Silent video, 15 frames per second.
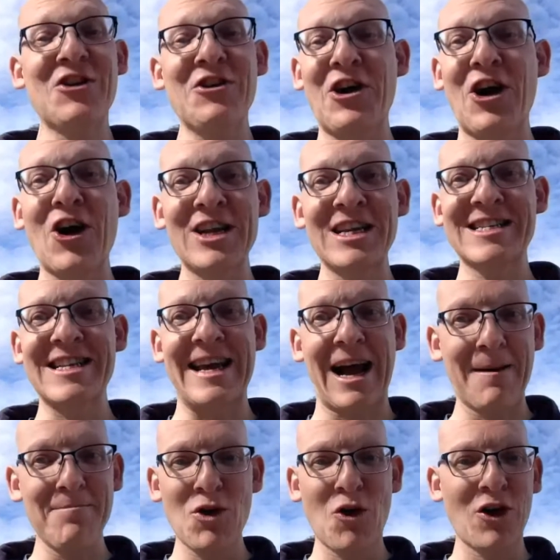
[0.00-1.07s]
Honestly,
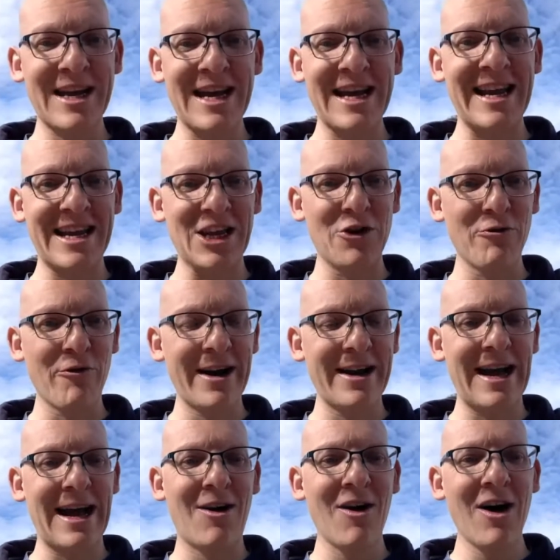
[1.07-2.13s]
I'm not kidding you right
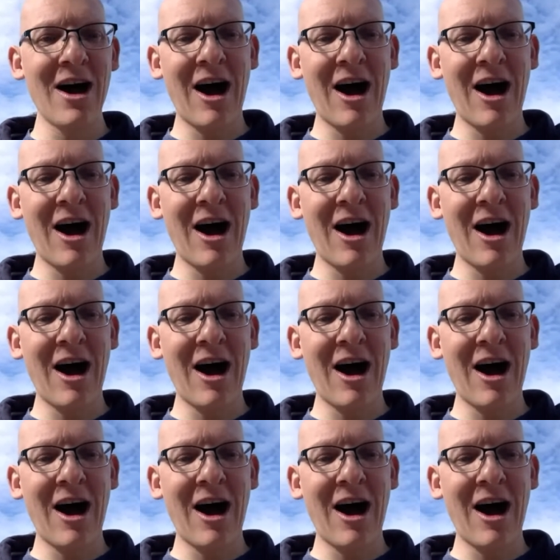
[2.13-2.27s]
now.